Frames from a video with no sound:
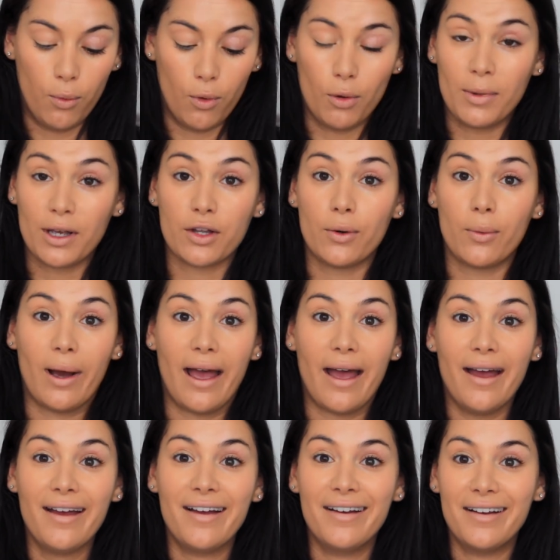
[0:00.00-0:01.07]
what am I gonna
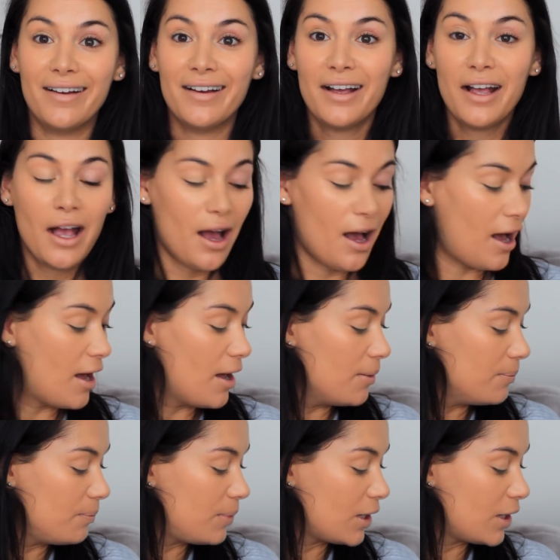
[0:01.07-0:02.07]
wear?